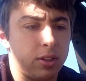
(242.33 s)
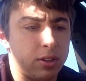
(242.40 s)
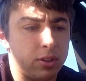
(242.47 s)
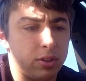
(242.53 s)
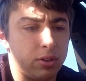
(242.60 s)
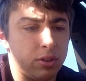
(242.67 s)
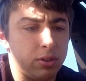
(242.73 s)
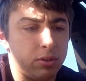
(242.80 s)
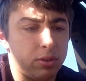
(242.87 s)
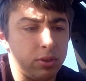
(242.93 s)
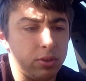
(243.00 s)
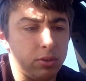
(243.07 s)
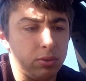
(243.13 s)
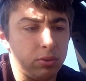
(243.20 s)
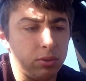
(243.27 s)
Do do
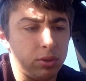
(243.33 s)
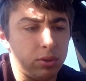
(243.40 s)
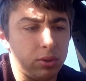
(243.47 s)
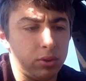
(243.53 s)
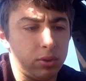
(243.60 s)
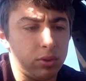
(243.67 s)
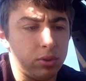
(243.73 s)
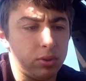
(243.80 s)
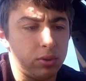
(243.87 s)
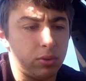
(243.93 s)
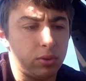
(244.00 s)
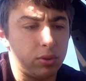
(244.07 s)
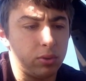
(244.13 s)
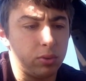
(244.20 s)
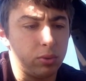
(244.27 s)
do do do do do
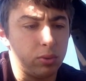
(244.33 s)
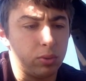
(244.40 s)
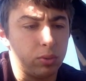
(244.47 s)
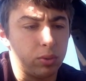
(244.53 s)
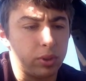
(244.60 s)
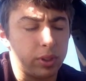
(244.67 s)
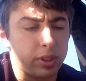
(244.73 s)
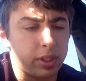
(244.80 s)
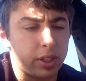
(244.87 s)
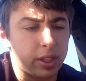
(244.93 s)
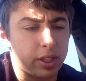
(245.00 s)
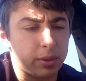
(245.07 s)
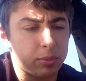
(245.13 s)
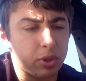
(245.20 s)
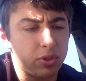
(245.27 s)
do. And
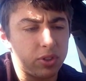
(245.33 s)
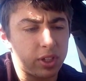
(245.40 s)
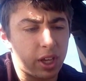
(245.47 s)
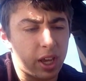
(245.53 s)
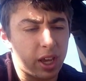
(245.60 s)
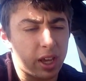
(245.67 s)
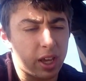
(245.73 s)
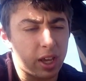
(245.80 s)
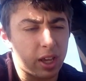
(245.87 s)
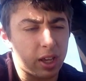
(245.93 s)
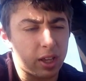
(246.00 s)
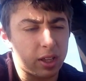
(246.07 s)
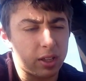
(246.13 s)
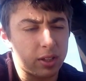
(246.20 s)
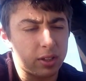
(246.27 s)
I'm using a uh,
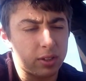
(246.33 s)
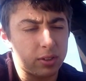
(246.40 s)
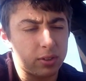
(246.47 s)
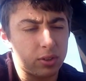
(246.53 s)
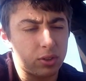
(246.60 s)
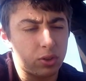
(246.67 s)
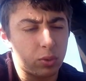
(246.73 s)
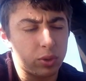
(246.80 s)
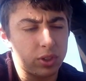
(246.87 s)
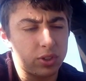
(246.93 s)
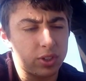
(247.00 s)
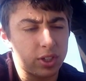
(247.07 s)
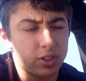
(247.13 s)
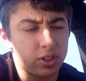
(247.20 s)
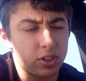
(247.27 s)

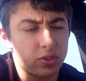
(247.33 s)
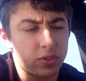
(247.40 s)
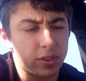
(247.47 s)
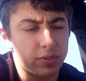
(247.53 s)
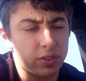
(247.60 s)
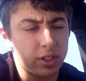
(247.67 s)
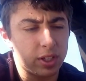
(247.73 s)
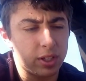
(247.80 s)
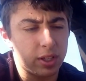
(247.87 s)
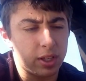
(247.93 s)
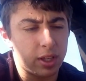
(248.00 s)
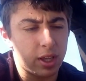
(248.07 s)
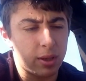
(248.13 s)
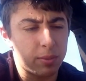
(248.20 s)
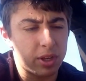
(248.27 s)
26650
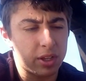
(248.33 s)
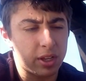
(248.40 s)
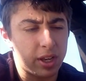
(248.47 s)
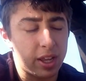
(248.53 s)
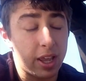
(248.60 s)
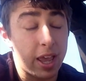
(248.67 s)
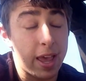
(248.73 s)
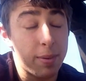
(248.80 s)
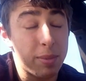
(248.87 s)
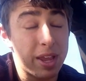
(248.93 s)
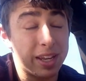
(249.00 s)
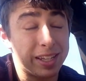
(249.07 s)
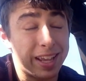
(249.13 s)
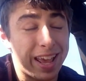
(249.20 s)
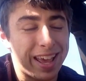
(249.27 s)

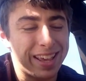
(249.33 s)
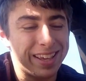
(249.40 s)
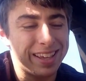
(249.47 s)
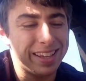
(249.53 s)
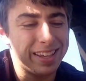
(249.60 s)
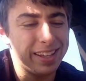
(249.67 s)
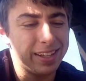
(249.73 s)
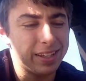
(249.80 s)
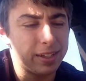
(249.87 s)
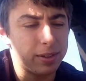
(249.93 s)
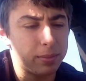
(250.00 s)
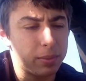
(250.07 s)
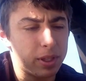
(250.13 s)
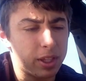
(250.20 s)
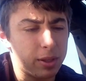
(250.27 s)
MNKE
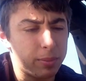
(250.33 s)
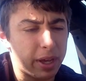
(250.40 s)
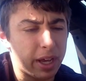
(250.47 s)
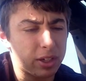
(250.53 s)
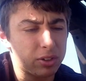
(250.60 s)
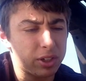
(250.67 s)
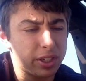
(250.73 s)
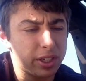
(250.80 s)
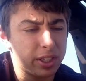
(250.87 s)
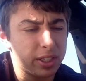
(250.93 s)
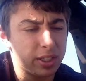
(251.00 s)
Ninki battery,